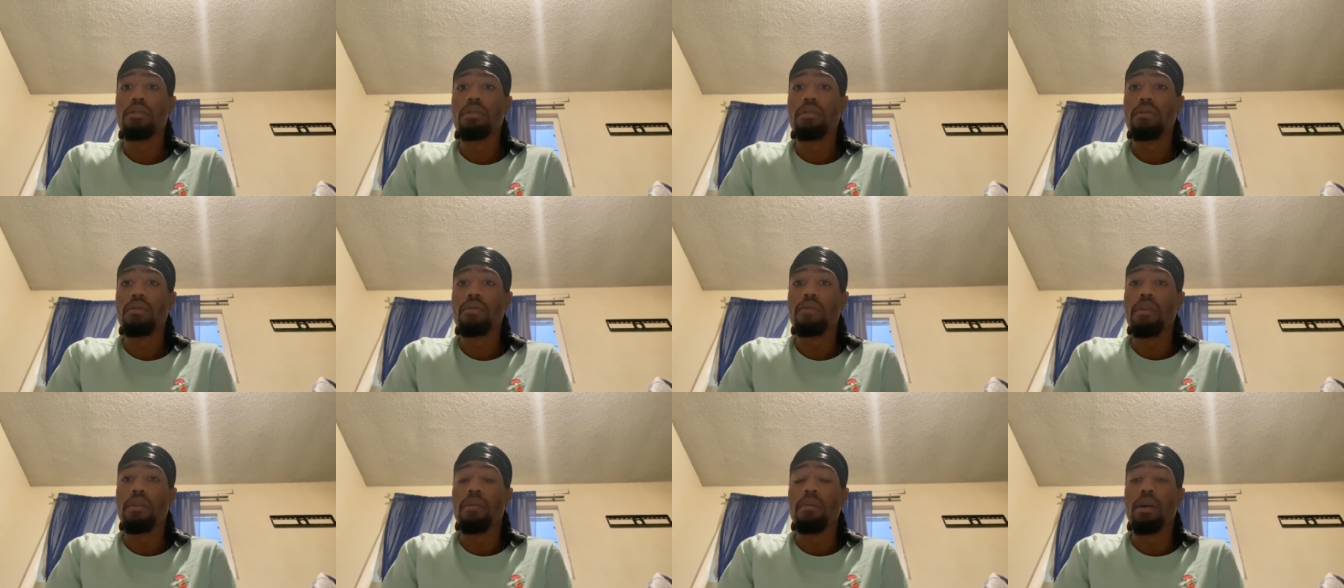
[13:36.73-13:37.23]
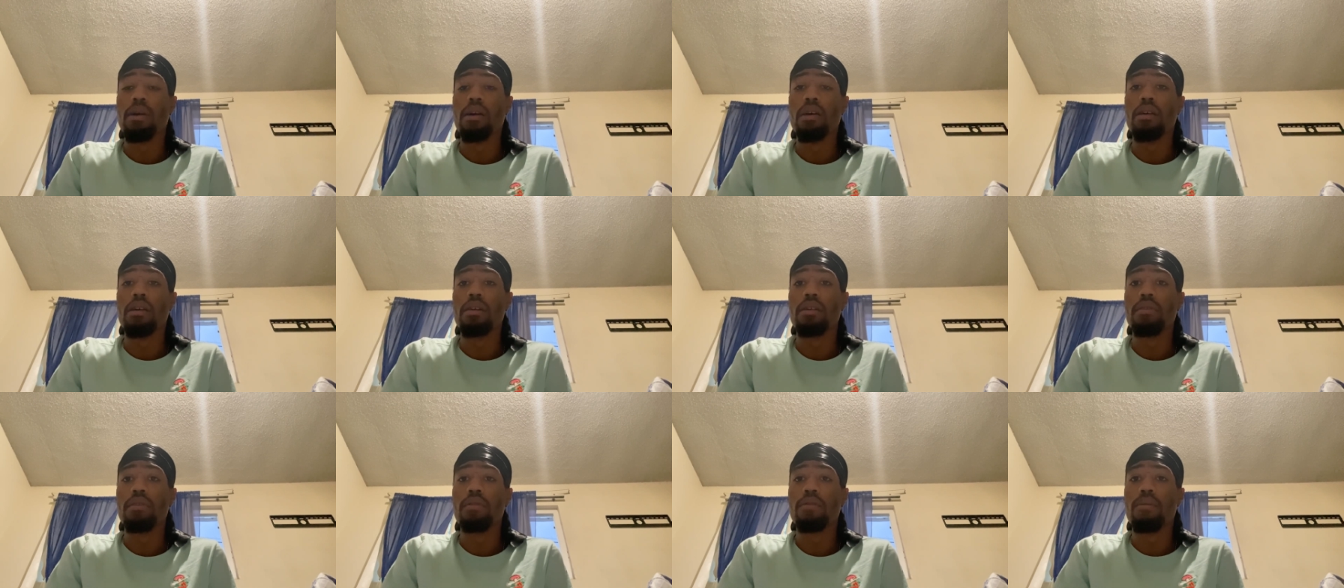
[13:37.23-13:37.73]
From uh
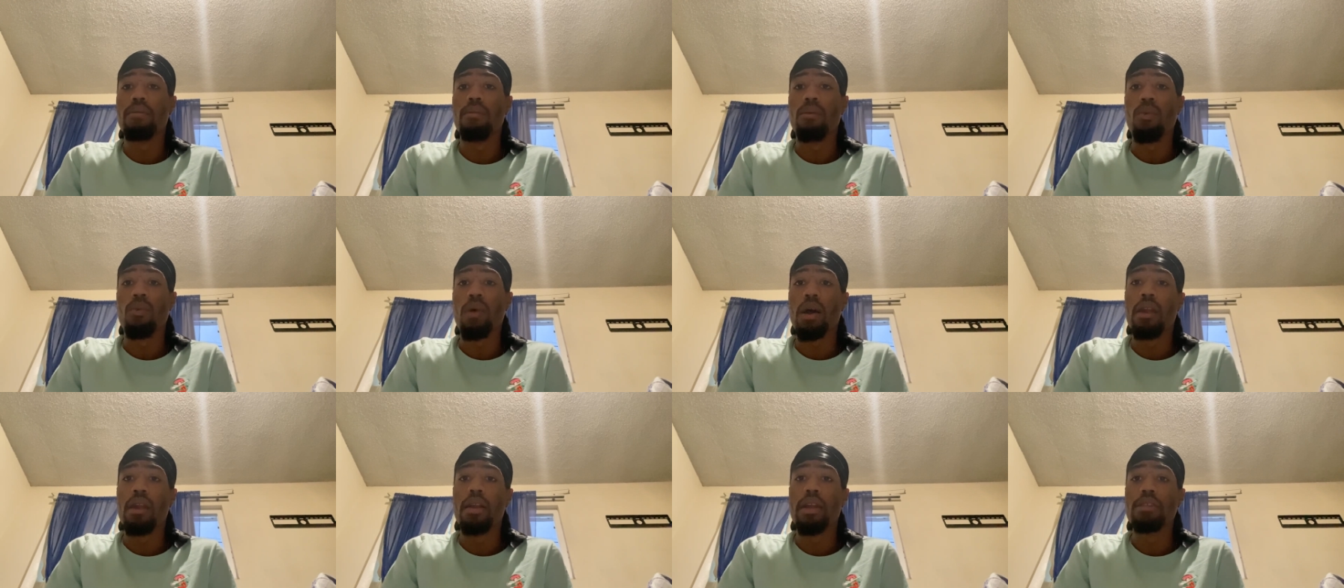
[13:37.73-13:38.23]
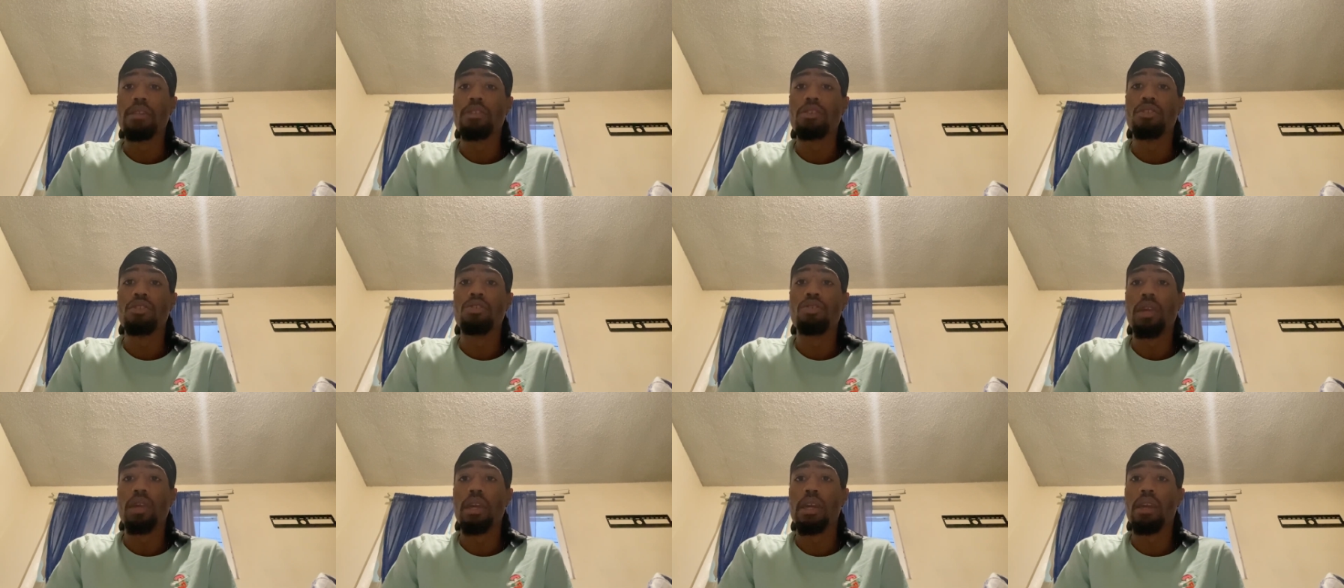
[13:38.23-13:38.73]
from the water that you're
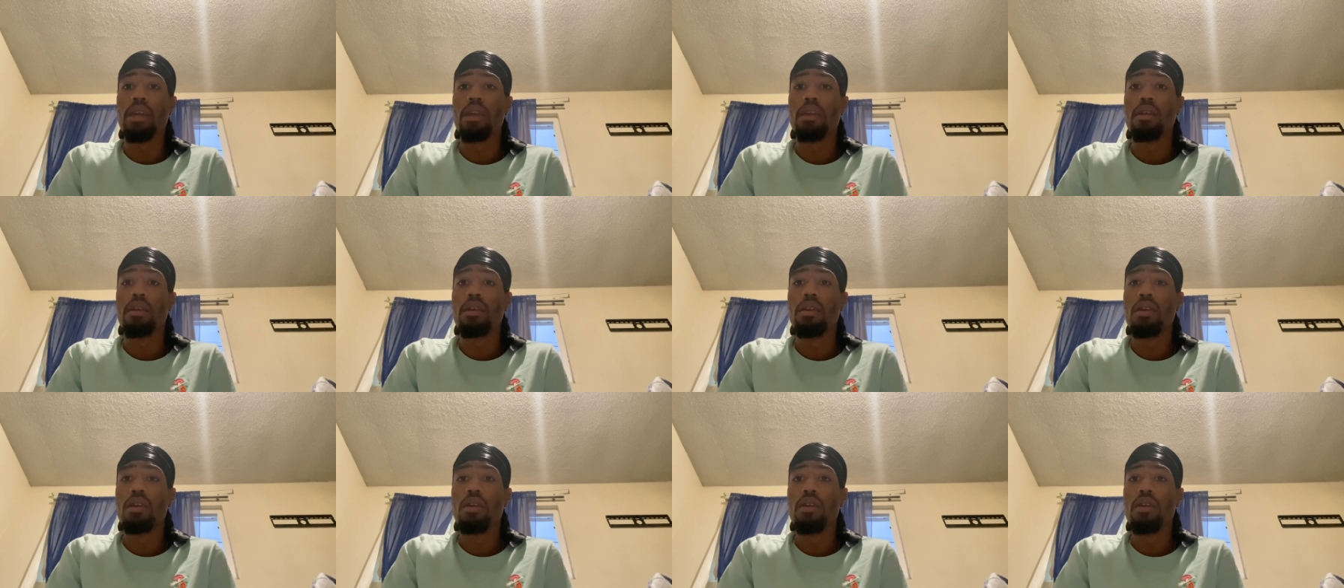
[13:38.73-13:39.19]
drinking,